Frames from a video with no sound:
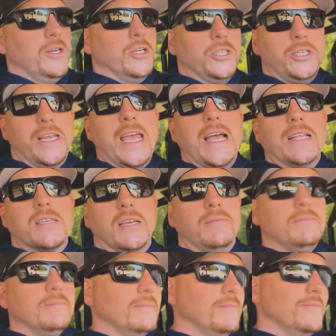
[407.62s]
She gets it.
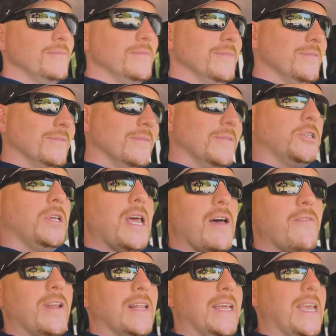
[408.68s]
She
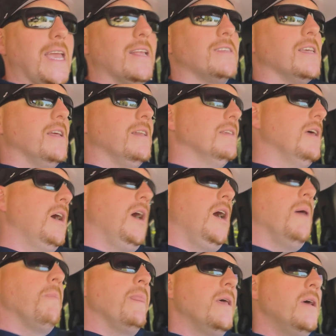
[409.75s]
definitely gets it.
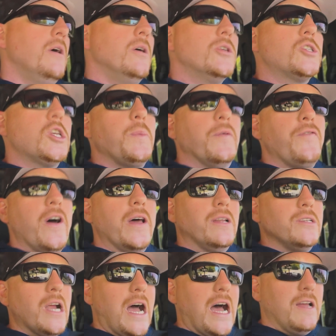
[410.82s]
Super fun to
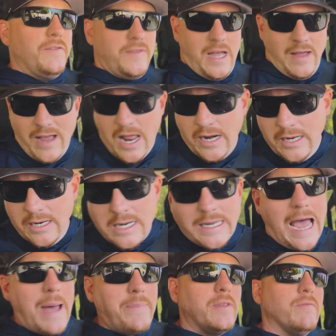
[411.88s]
drive. I've got it in
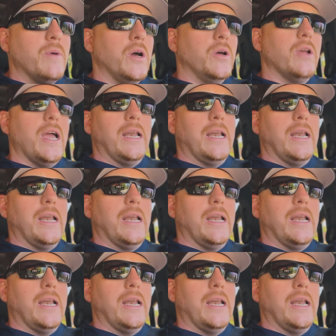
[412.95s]
adaptive mode right